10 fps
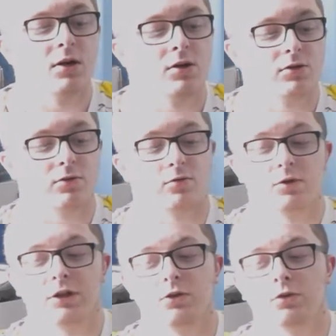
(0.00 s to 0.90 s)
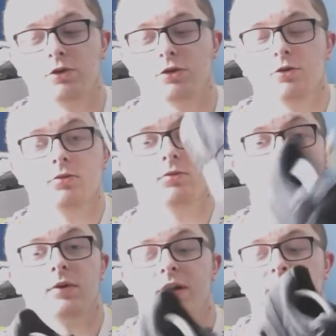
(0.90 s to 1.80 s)
So it was a really cool shoe.
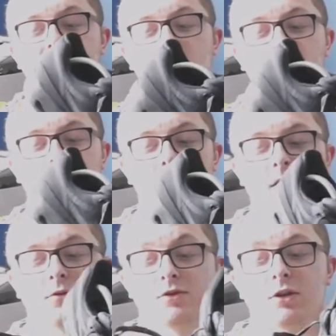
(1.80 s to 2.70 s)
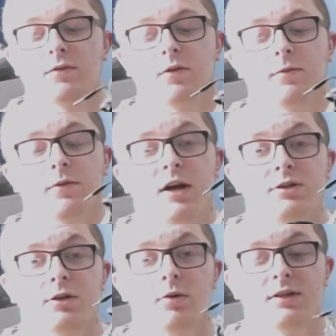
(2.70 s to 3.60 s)
When I found them, I was looking for them for
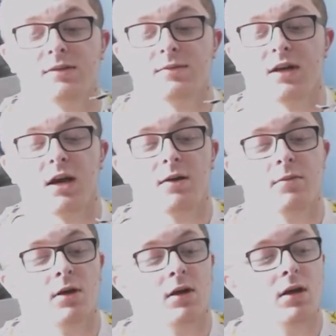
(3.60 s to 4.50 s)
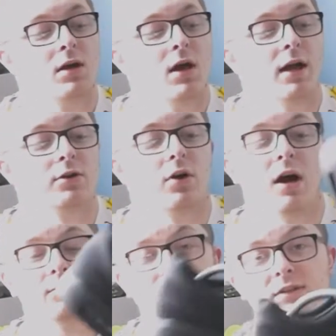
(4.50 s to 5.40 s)
actually quite some time. And
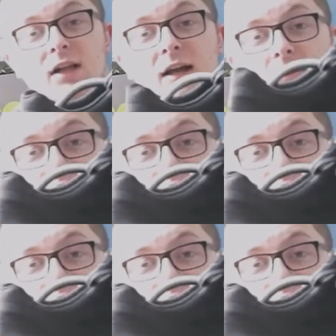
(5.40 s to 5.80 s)
I'm just glad I was